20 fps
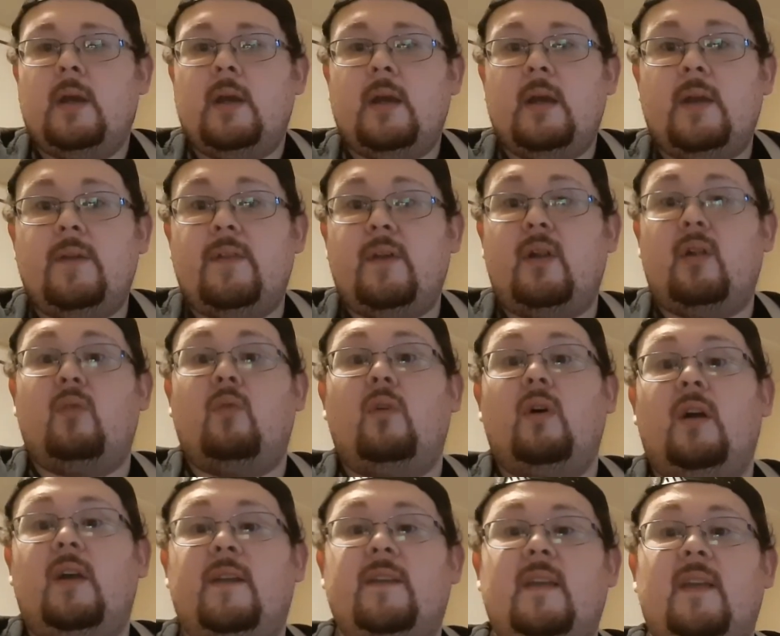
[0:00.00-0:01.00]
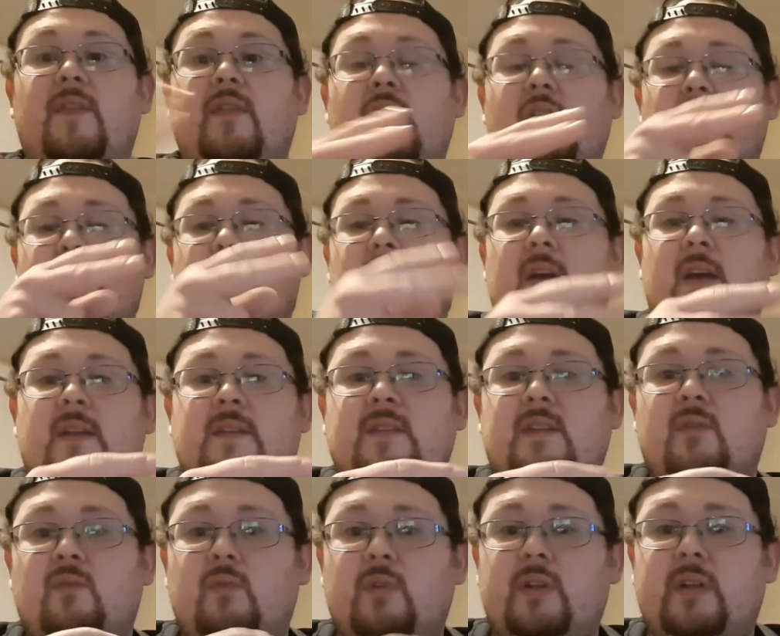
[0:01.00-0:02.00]
And there it was. I think you guys
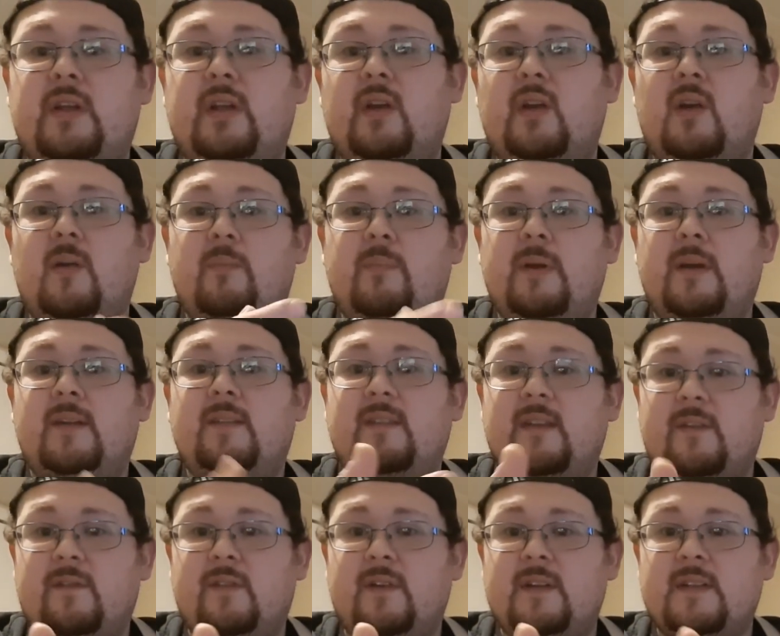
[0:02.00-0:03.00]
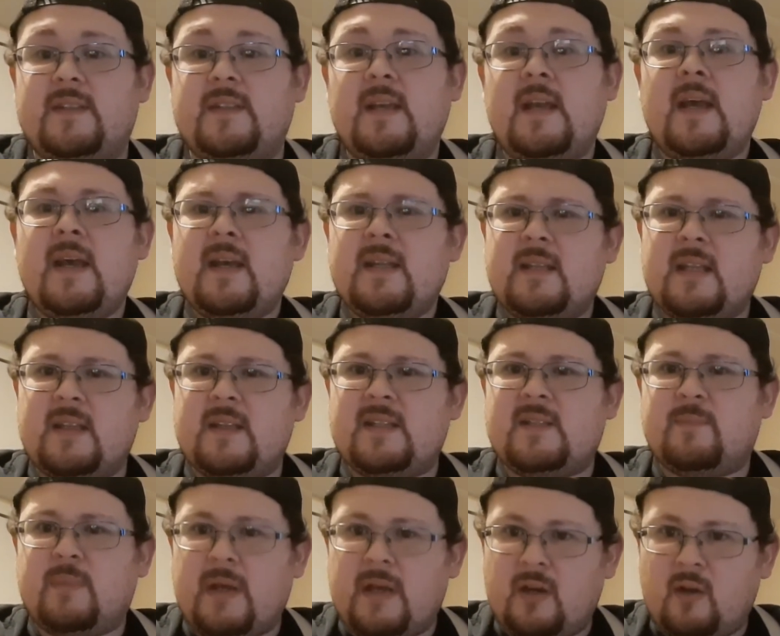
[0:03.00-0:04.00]
can really hear a big difference that
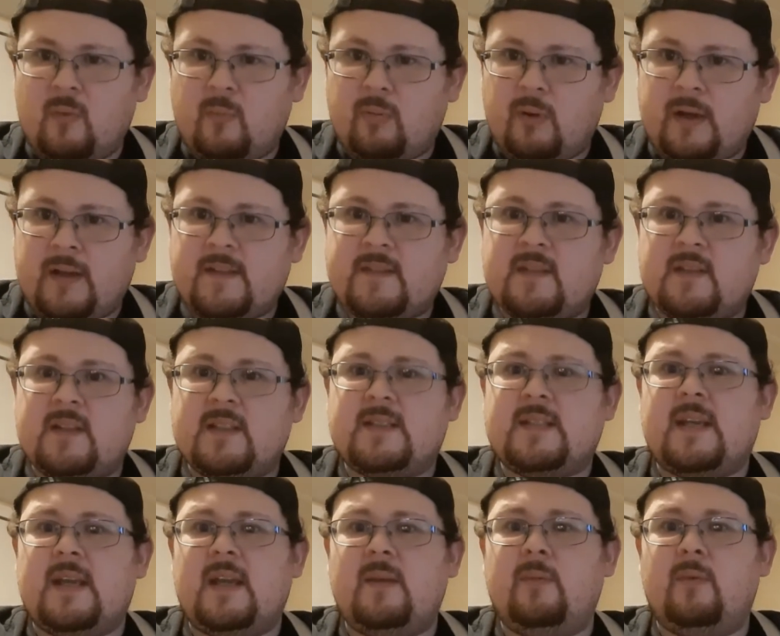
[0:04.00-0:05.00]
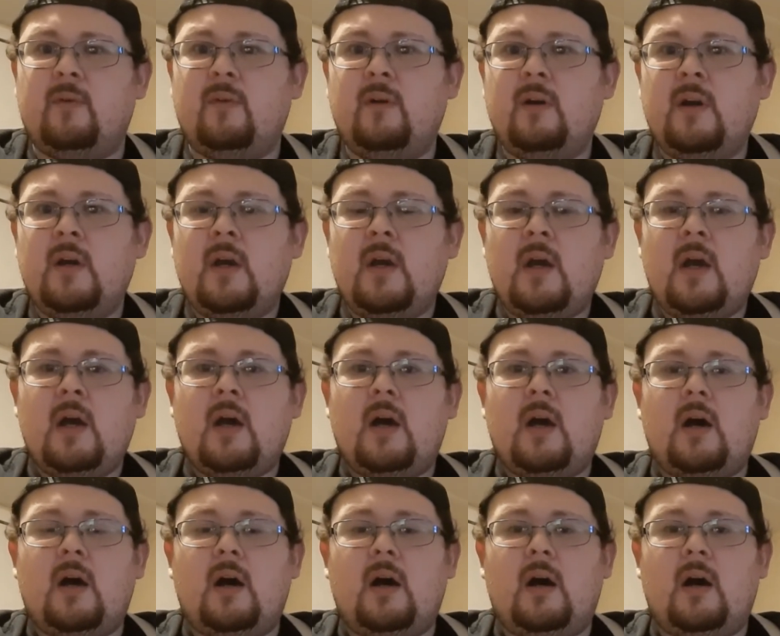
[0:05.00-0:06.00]
this pedal brings to the table.
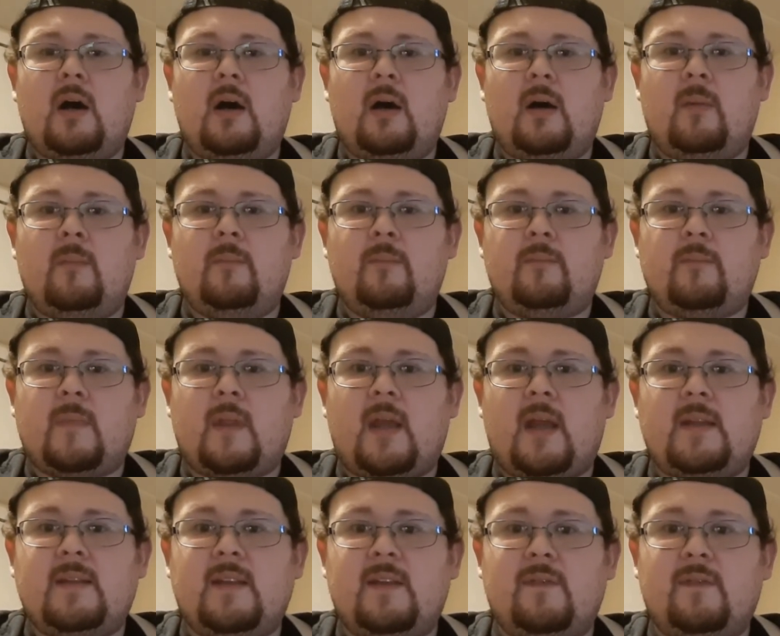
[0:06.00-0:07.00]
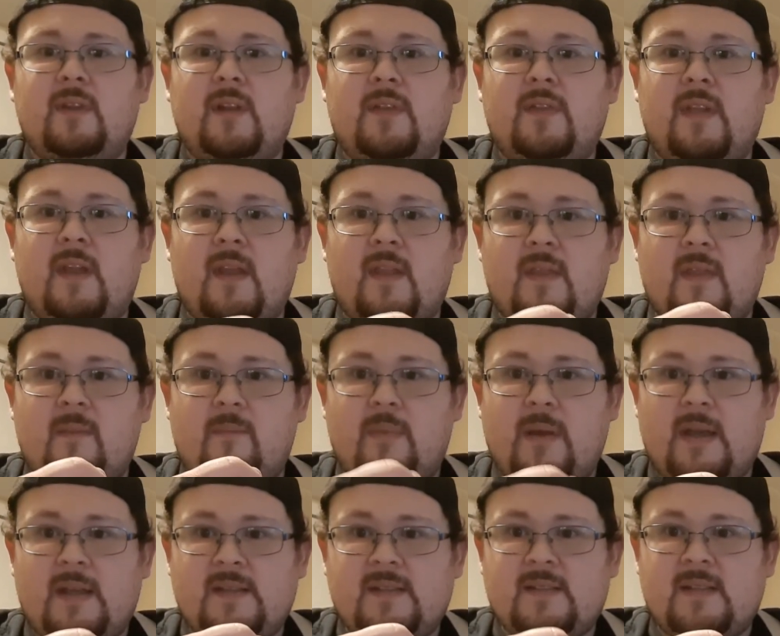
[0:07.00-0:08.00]
I definitely think the
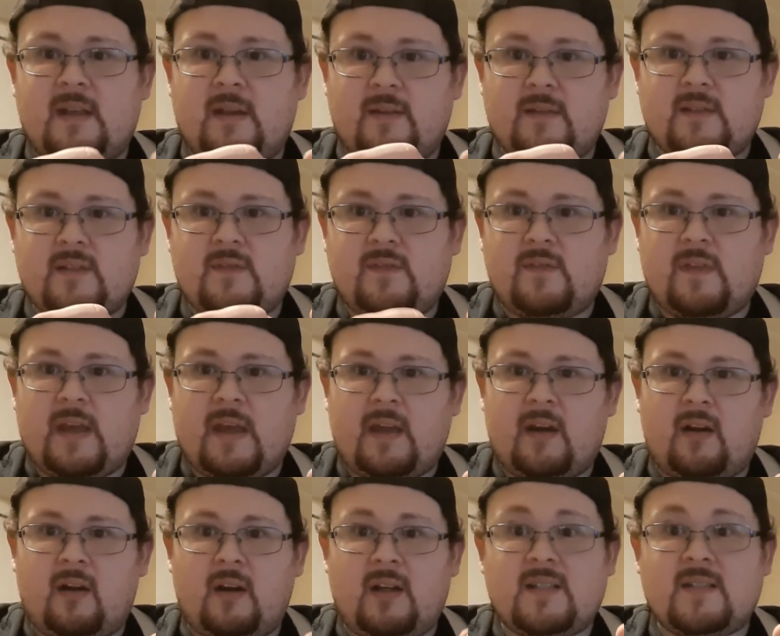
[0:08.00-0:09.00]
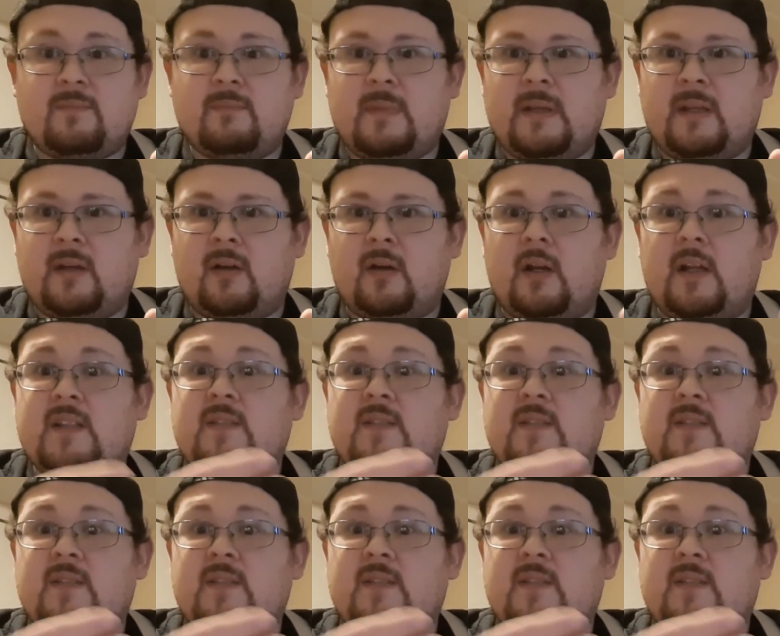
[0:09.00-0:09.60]
bass sounds fatter, it's meaner, it's